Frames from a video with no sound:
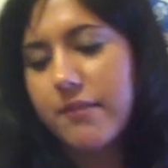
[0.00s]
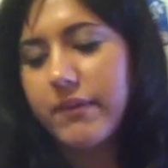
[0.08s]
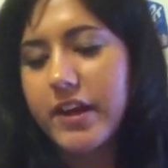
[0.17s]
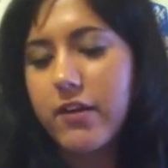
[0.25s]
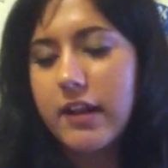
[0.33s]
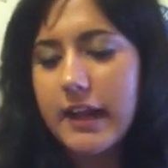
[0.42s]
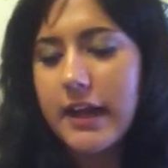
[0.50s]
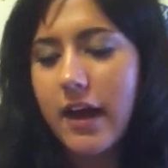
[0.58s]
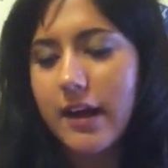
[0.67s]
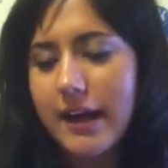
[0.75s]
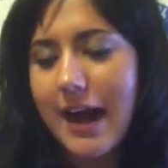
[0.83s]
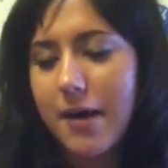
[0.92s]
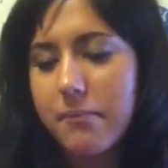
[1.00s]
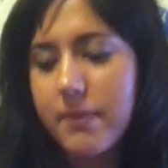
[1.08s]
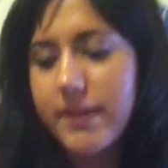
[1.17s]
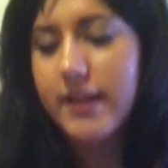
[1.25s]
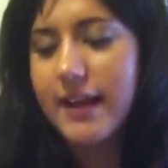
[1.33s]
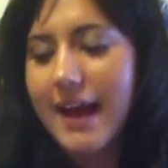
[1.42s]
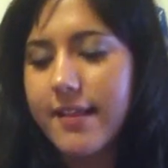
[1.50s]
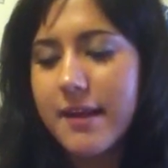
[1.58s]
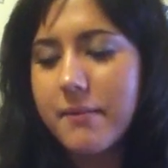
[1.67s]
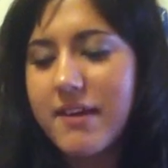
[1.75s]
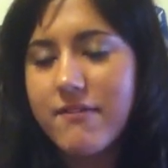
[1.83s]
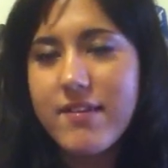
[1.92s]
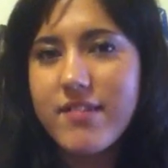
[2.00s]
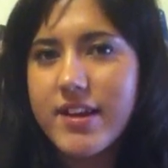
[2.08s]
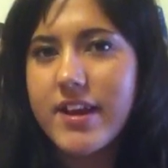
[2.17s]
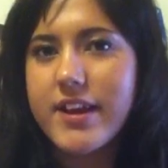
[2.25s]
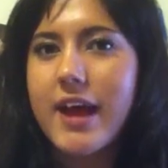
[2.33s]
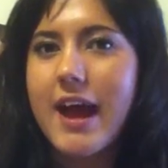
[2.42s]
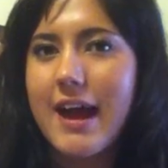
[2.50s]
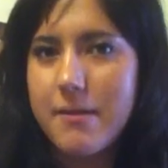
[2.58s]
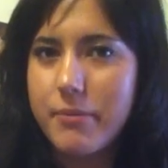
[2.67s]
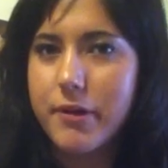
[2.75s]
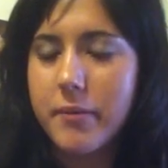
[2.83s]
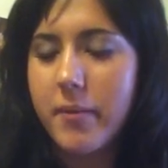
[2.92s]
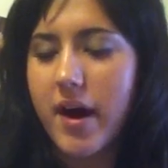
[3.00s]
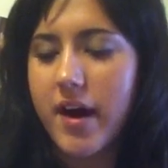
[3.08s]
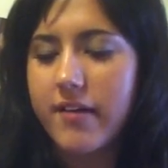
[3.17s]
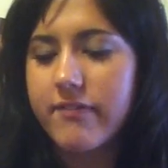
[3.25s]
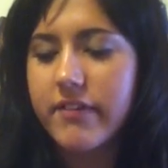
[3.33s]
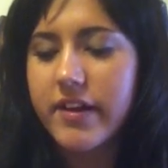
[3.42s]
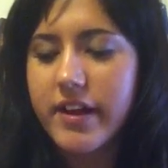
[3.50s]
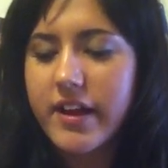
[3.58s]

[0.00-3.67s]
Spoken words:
and we usually hung out, but the last time he visited, I blew him off.